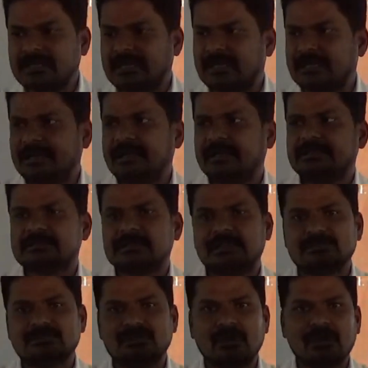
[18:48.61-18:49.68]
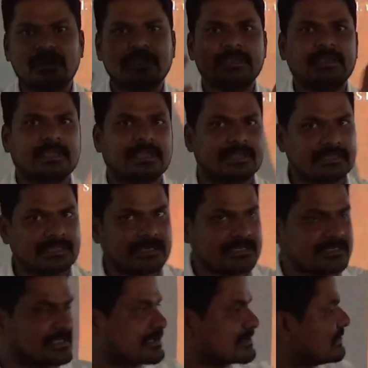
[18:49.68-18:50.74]
current is also
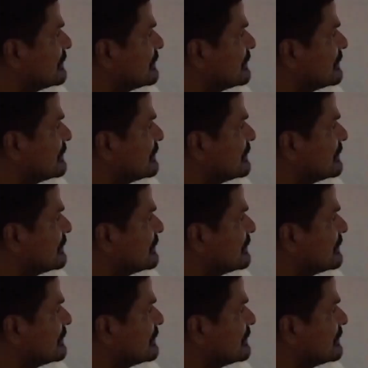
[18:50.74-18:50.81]
increases.